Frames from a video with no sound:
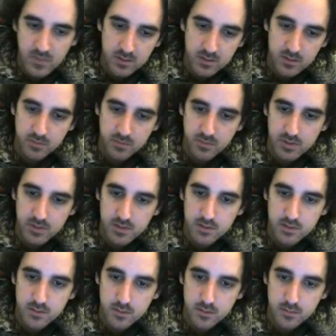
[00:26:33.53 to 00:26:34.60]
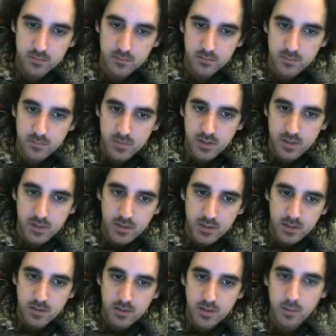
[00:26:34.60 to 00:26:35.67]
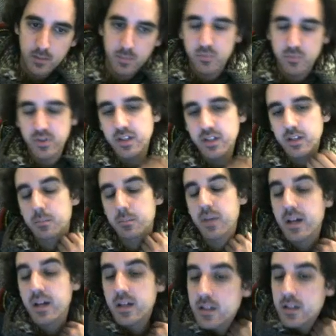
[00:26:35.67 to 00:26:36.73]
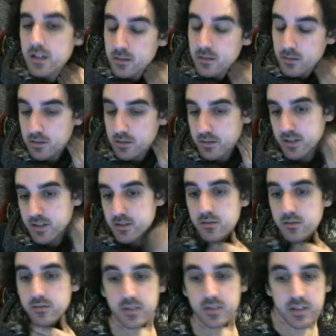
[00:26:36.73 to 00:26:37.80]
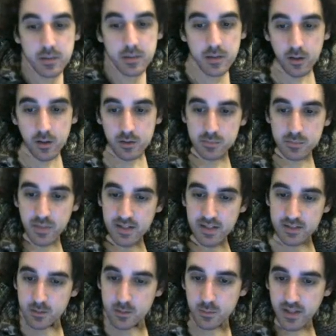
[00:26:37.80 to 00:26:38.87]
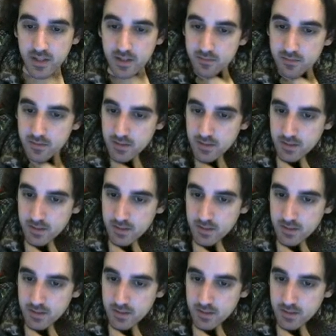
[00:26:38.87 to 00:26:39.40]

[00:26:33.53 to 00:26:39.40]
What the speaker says: So hopefully this should help bringing you back into the range of the color palette that we have.